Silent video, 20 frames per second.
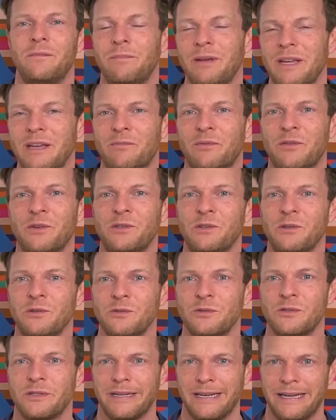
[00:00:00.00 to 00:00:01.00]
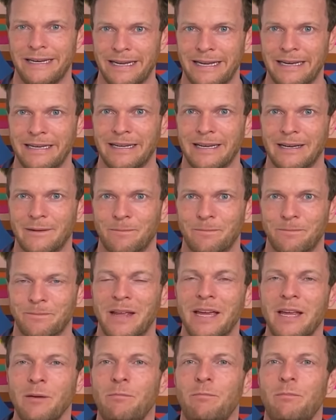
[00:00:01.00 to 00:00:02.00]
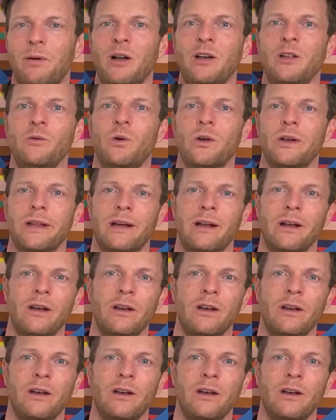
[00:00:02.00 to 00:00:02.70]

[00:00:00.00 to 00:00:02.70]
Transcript: being produced in India. In Bollywood